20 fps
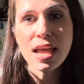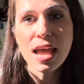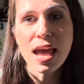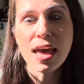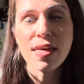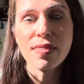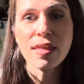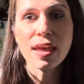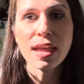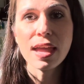
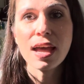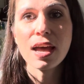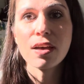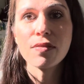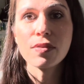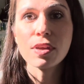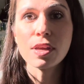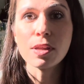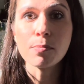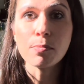and they
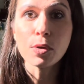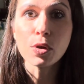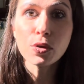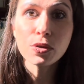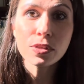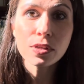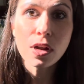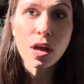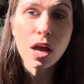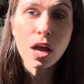have
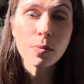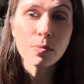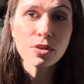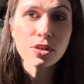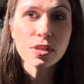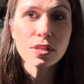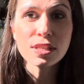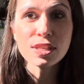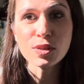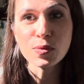in-person
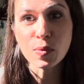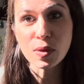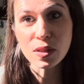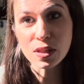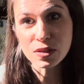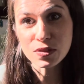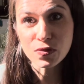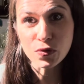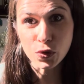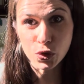options as well
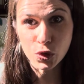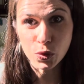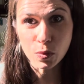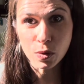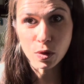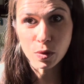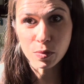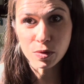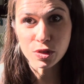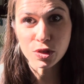as
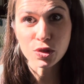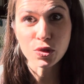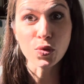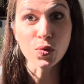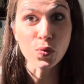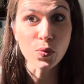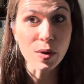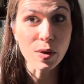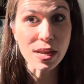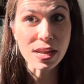virtual, which is
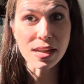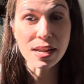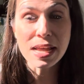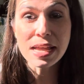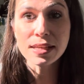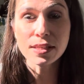great.